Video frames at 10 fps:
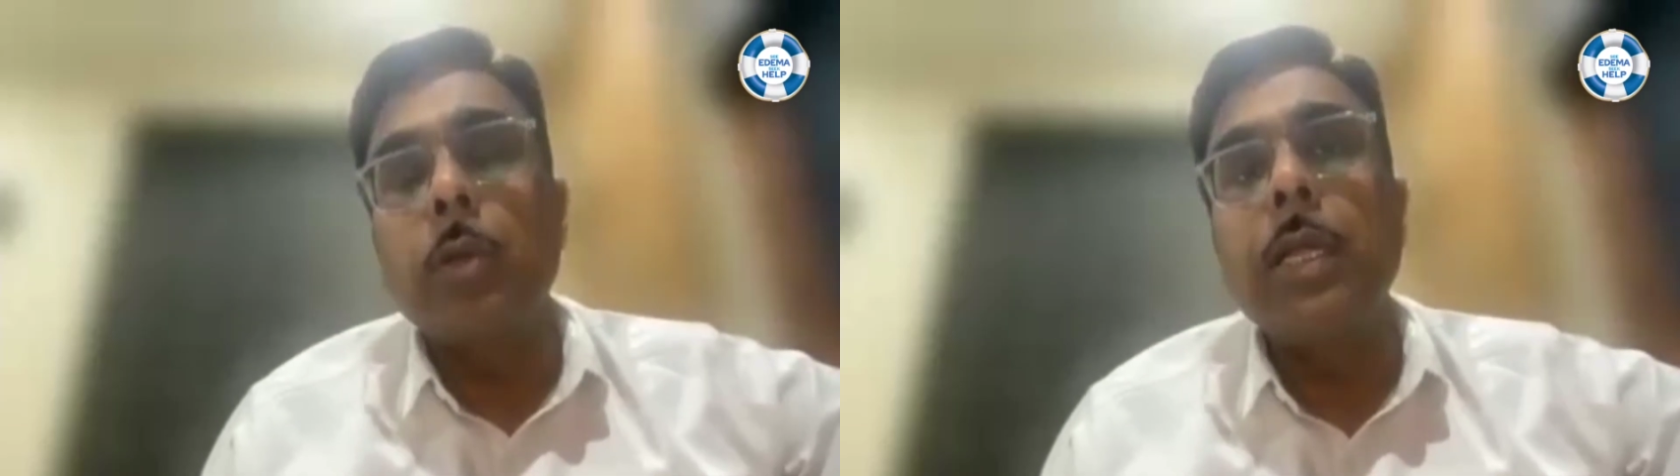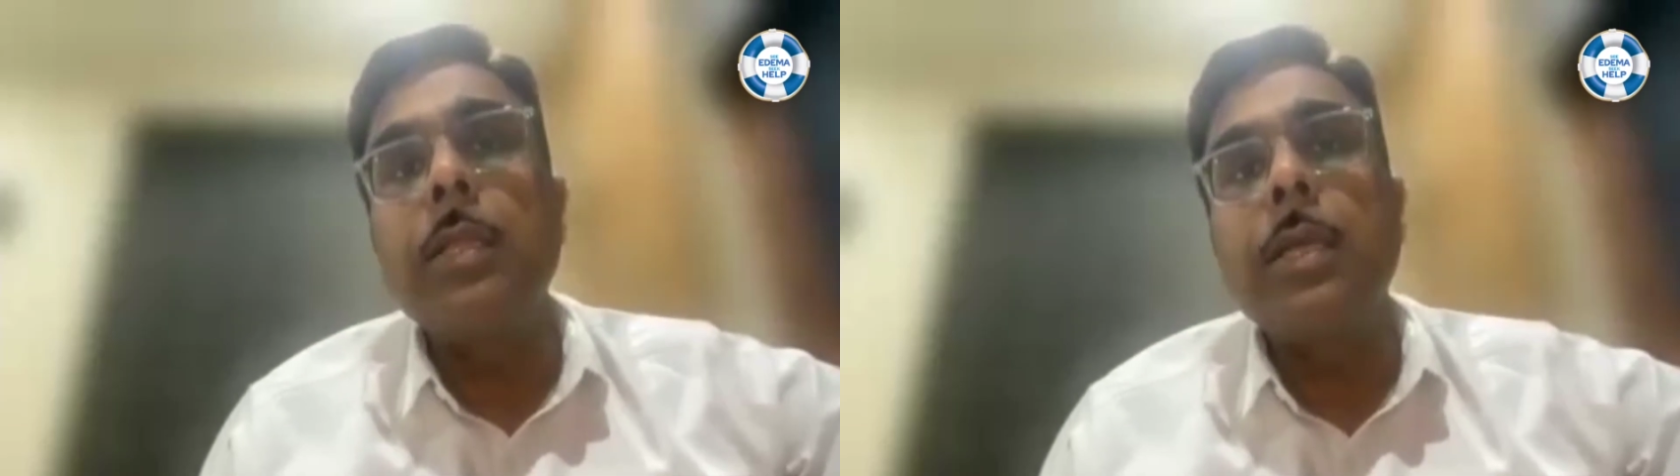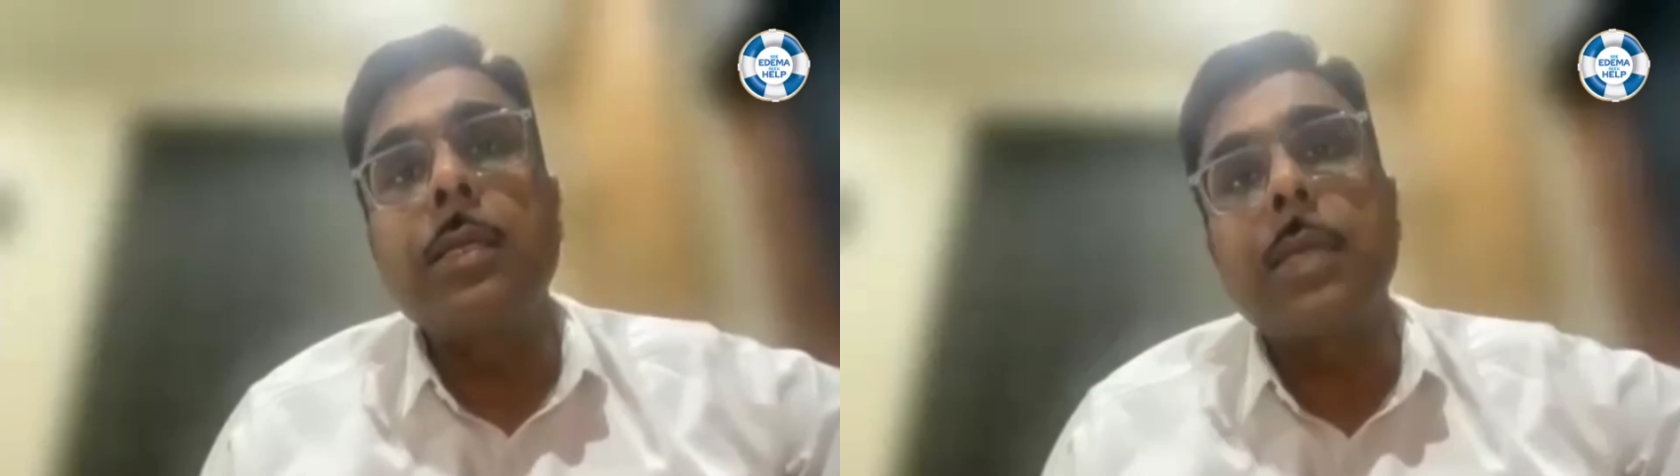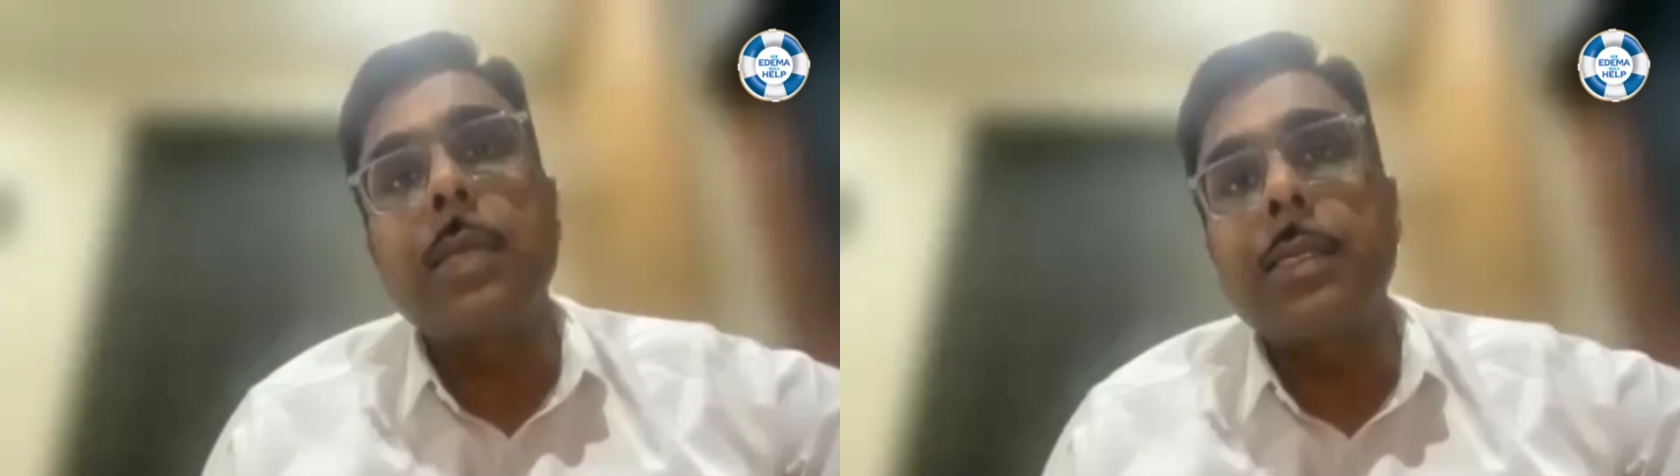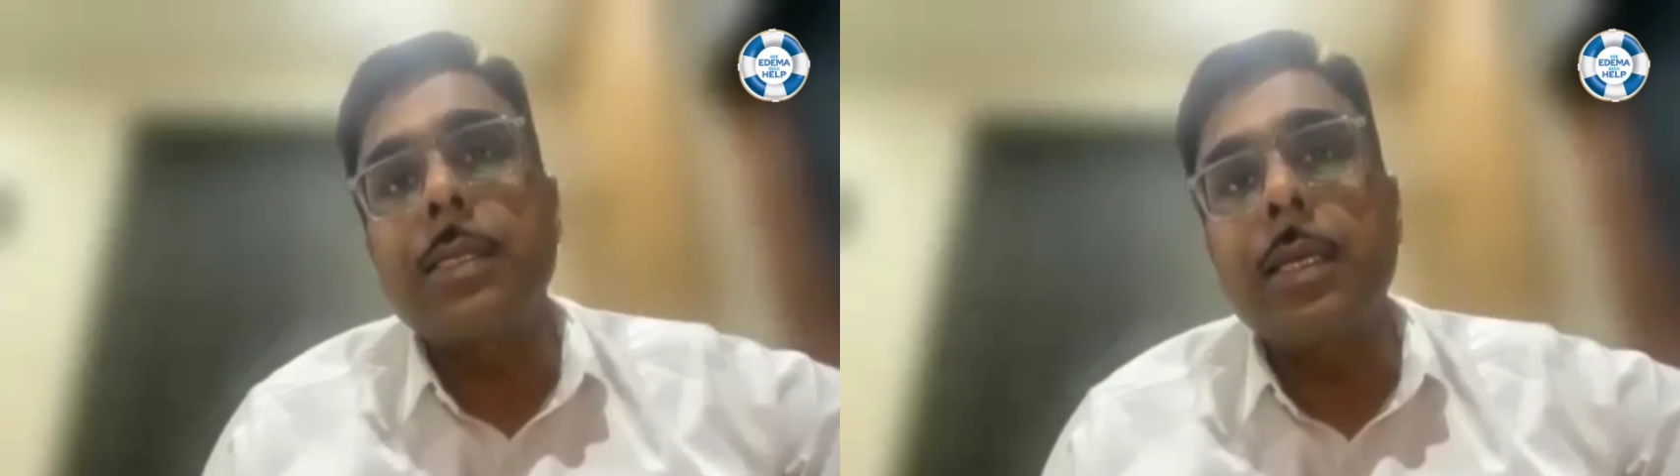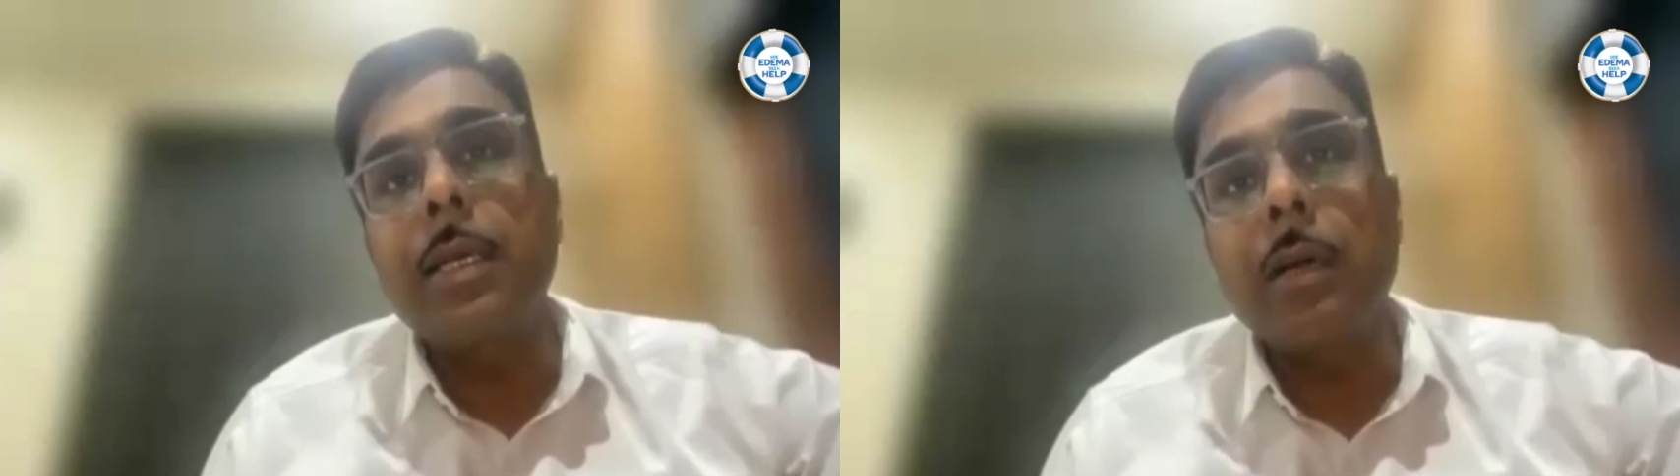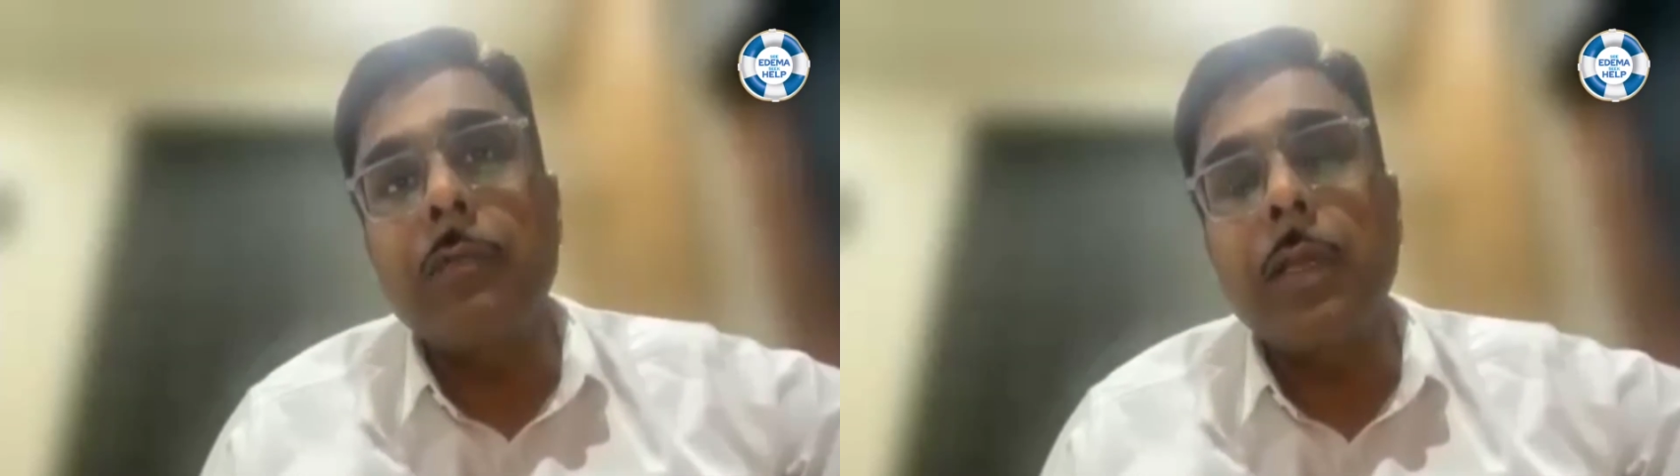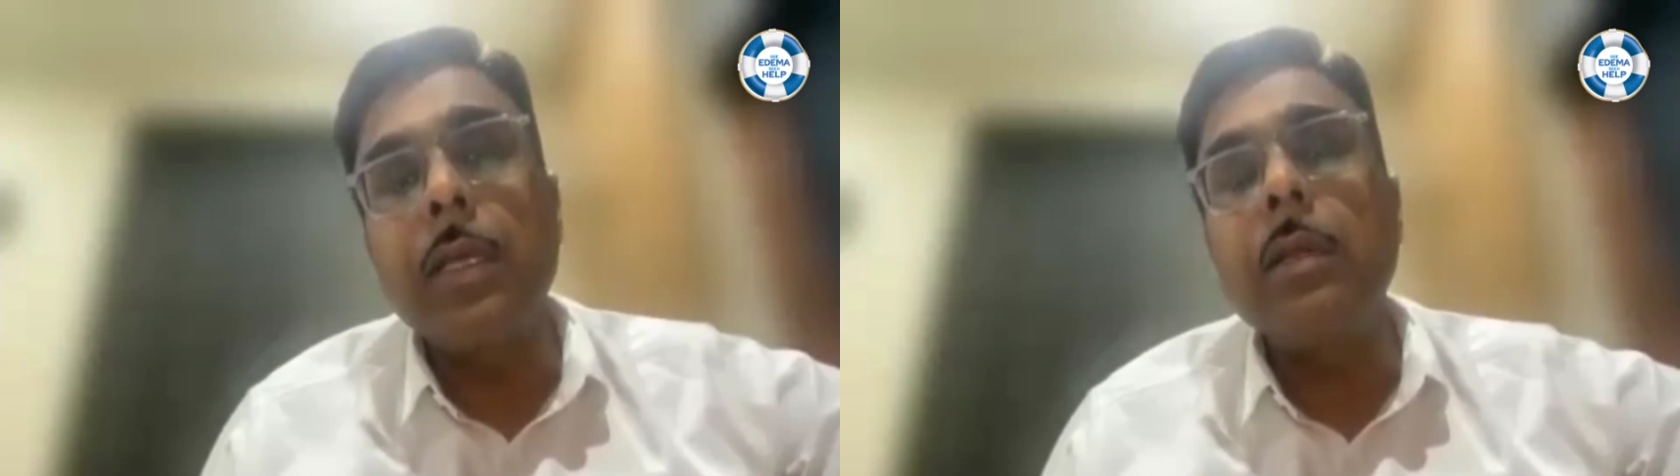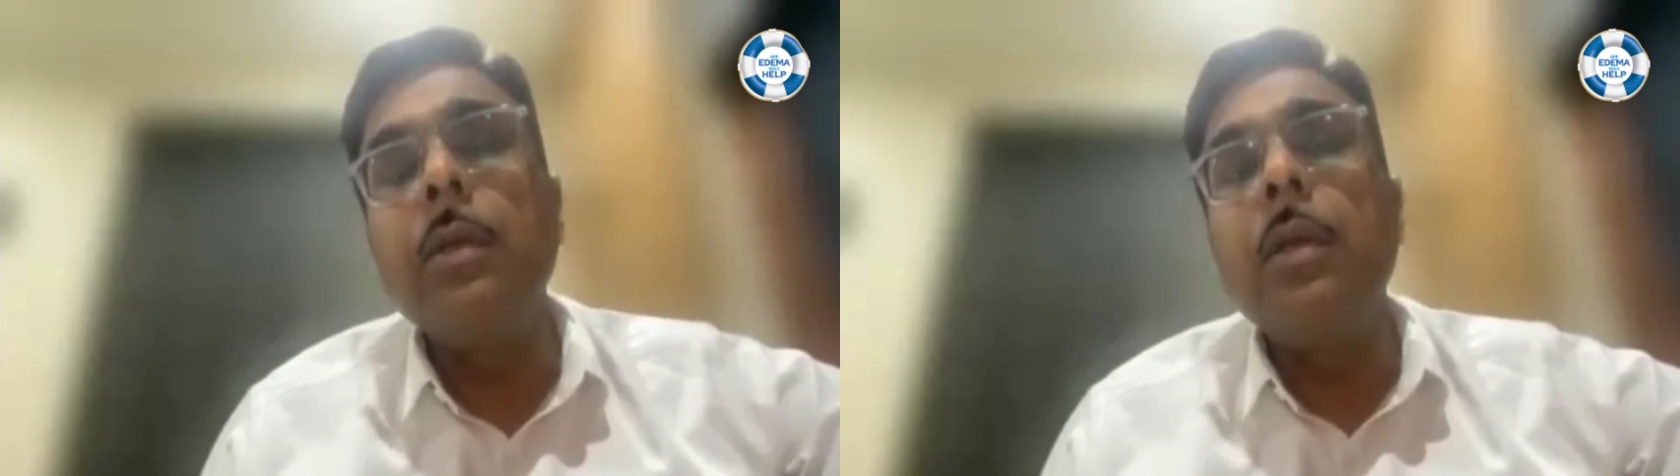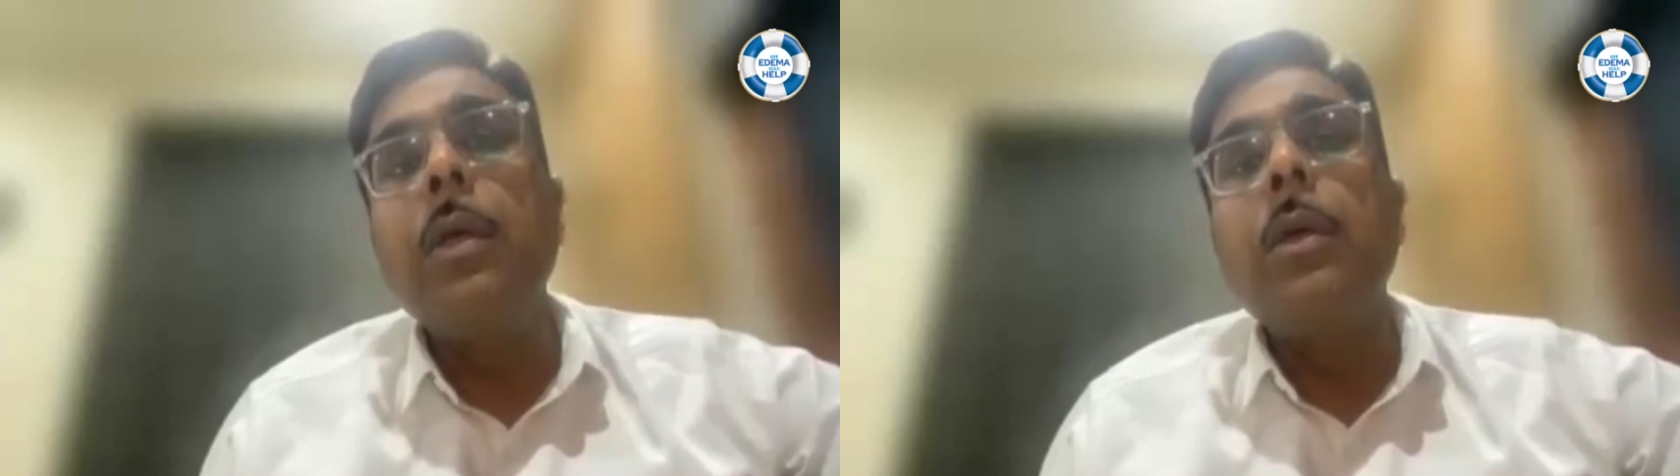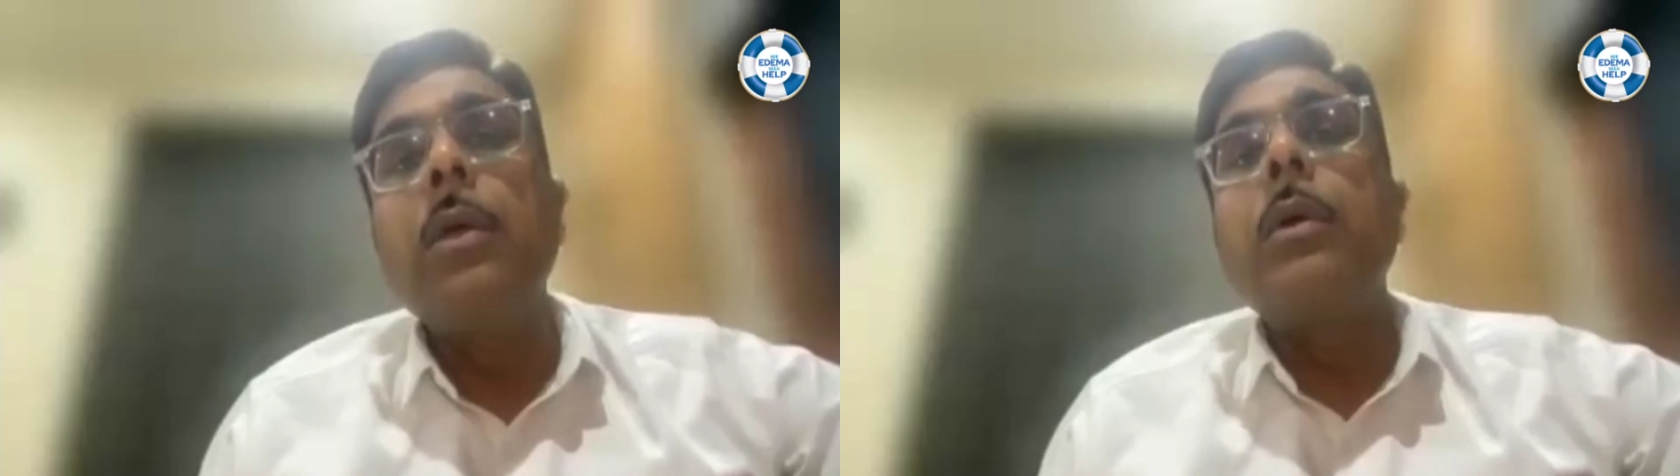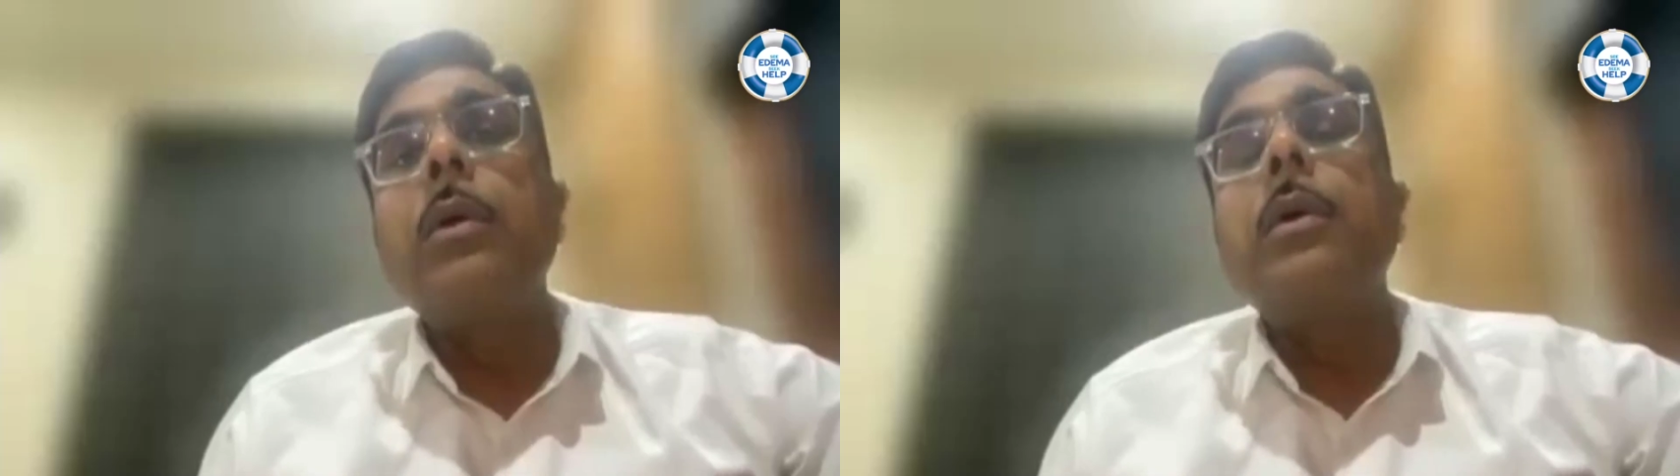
core pulmonale, that is right-sided heart failure,